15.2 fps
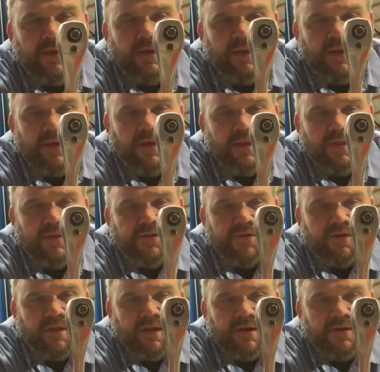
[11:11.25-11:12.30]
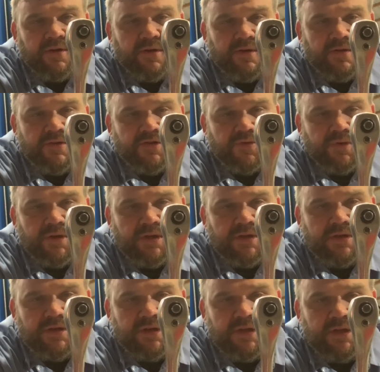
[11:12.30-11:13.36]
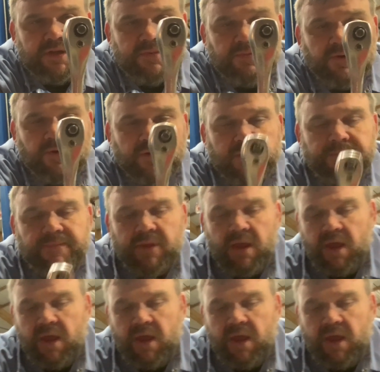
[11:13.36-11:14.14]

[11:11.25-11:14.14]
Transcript: Yeah, the selector switch is broken.